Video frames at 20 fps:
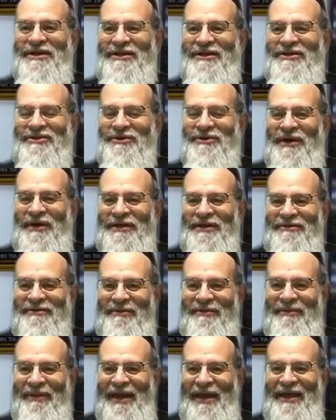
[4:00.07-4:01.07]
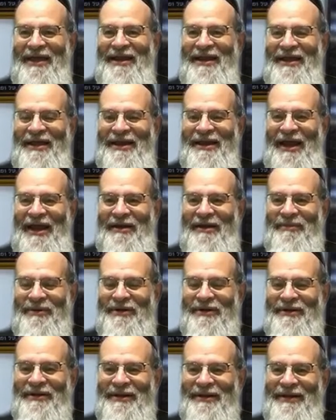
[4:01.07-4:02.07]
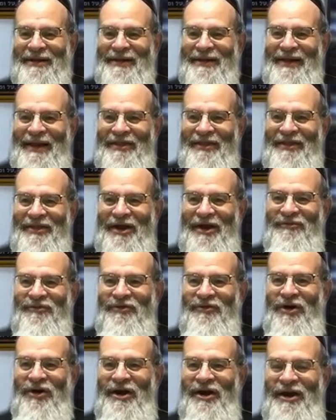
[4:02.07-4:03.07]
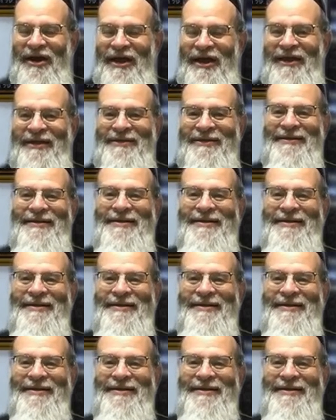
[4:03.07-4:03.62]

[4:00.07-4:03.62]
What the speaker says: into it to make it inedible, and therefore it